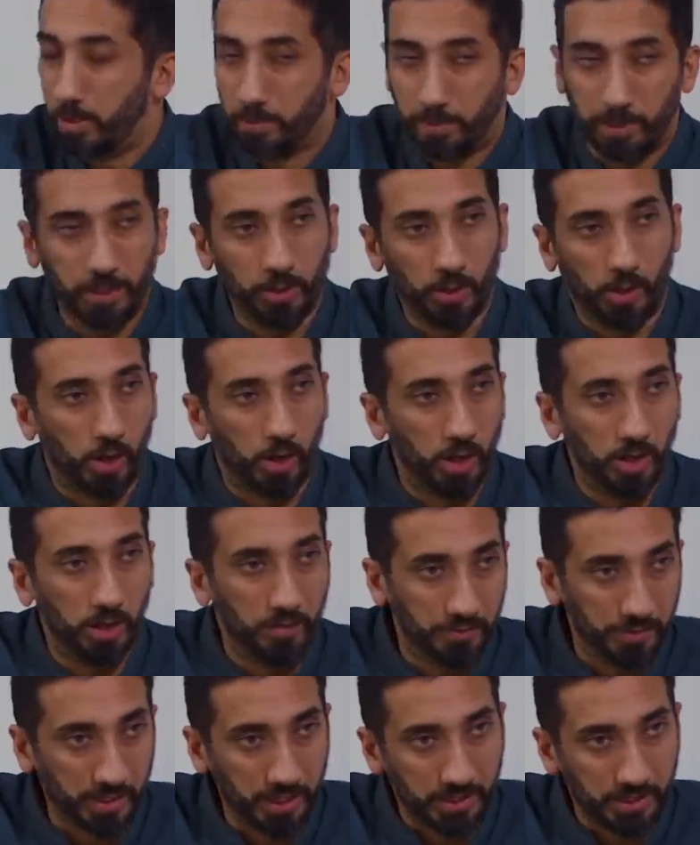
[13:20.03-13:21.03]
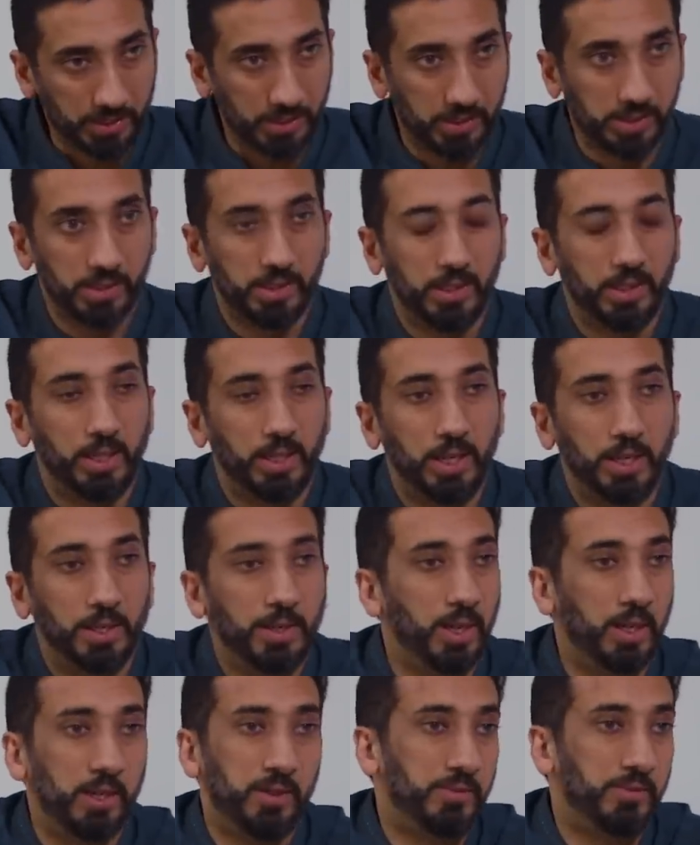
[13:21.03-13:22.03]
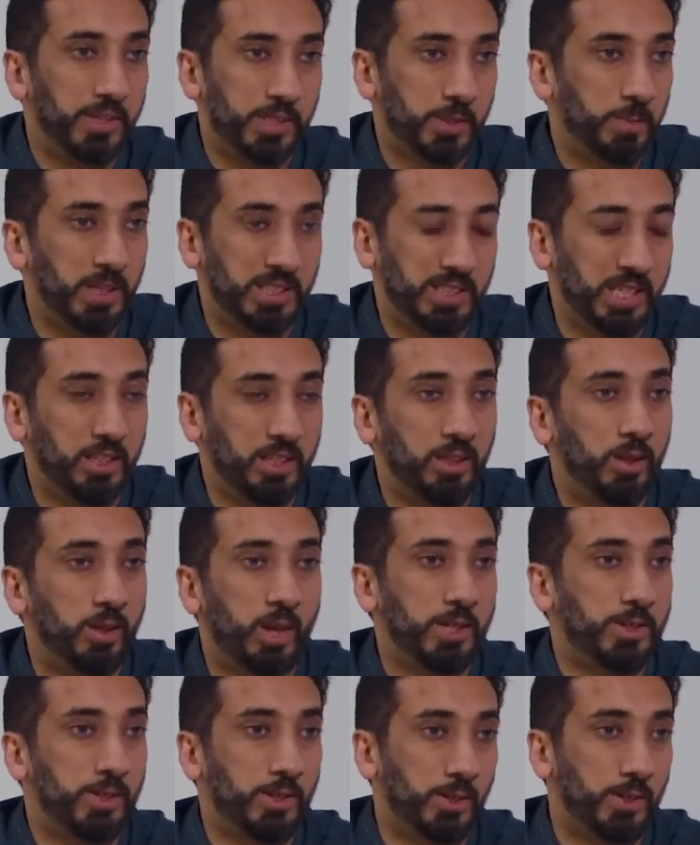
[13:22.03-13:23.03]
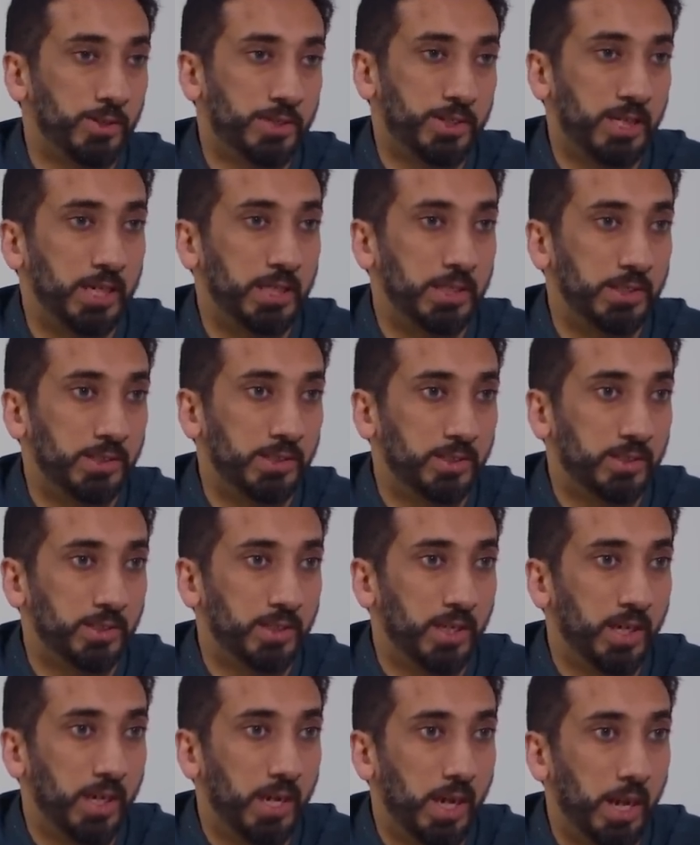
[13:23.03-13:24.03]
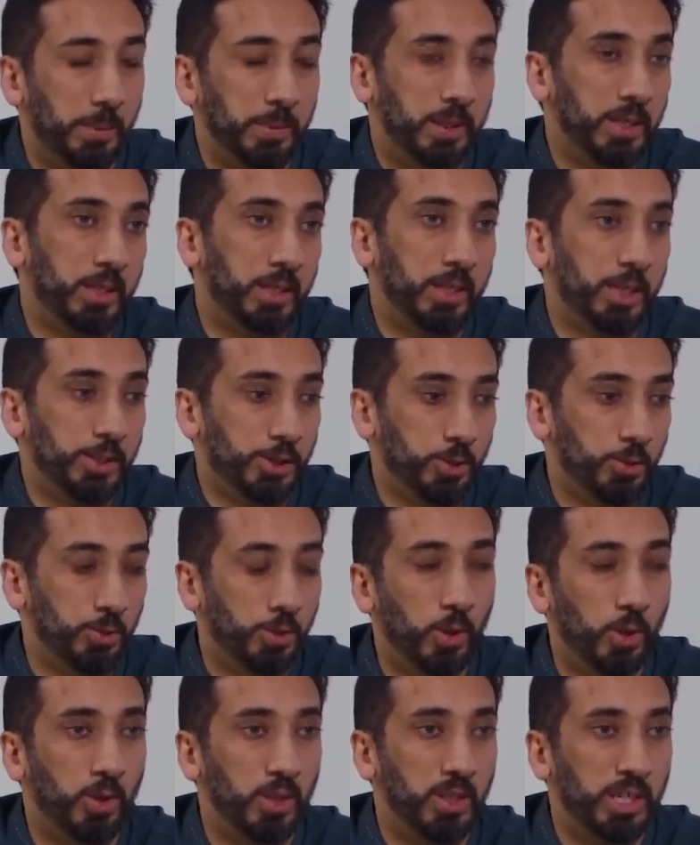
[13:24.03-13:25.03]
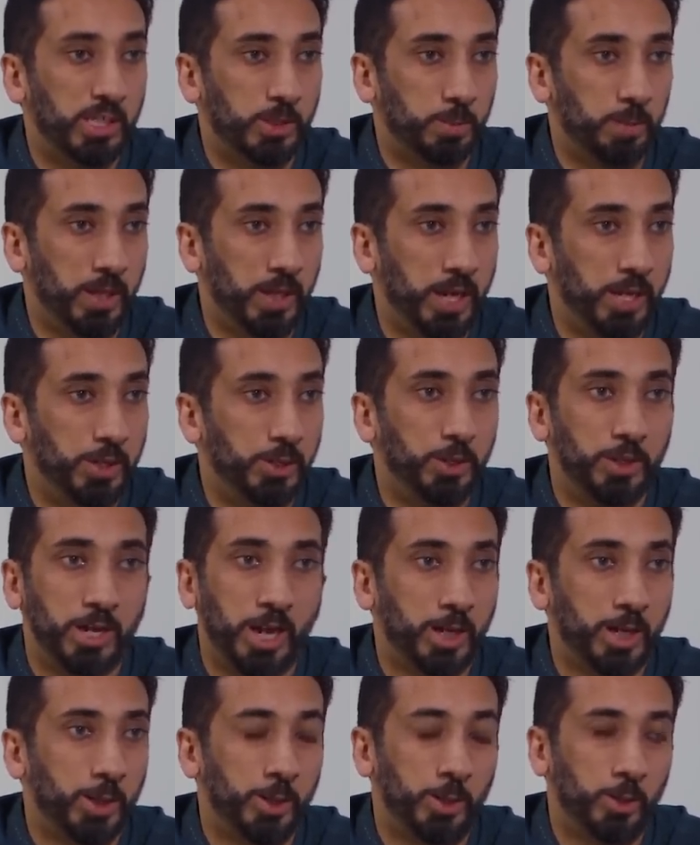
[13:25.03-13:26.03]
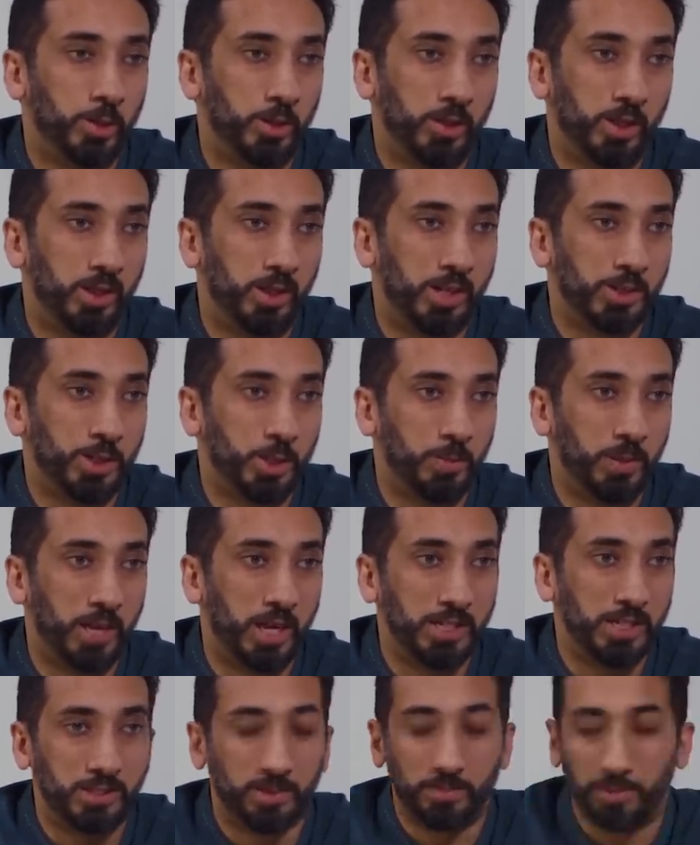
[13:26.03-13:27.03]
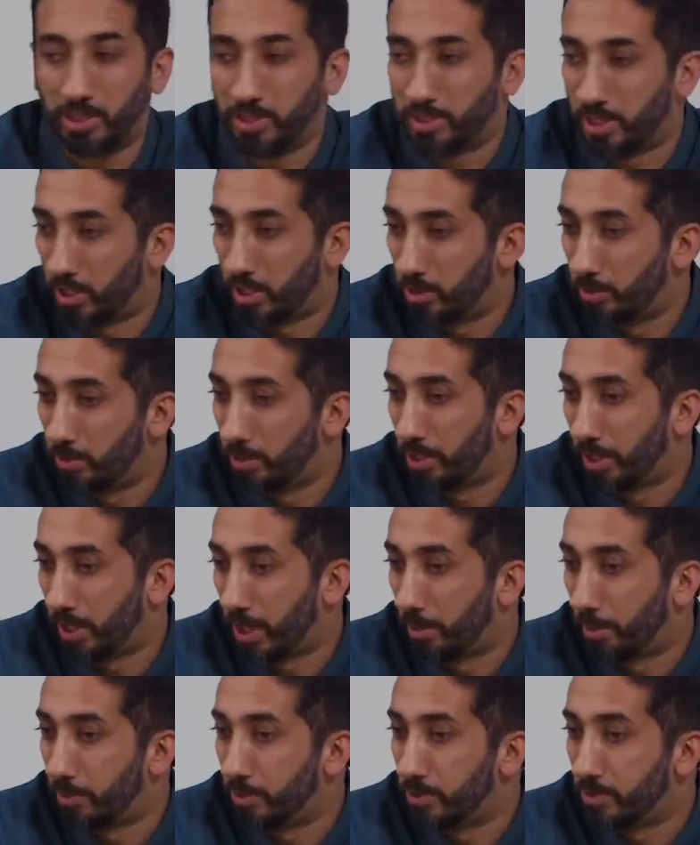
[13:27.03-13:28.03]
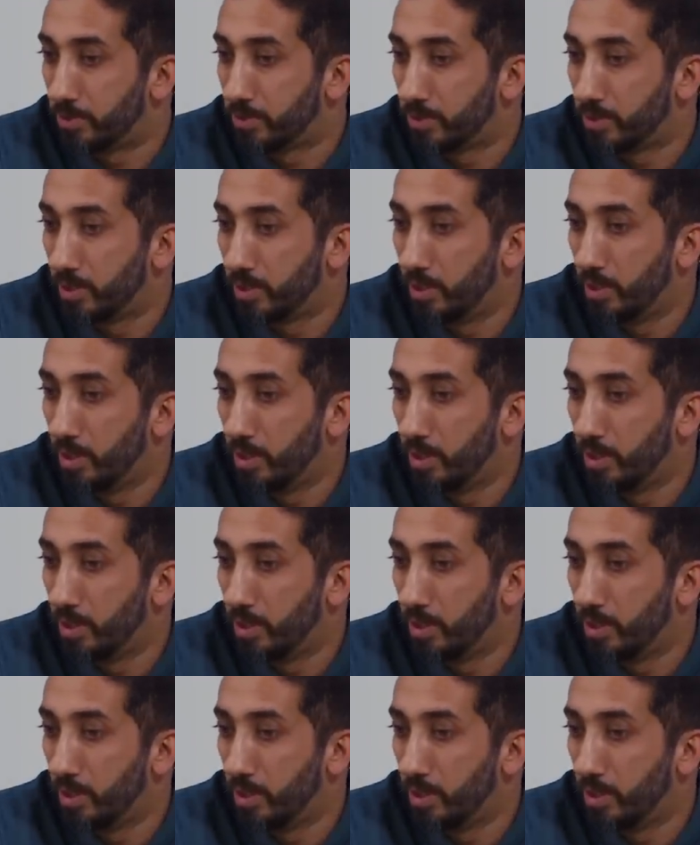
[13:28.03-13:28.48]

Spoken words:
But in all of this, none of this makes any logical sense. I mean, unless you know Allah's plan, you're not going to know the logic behind something terrible that happens.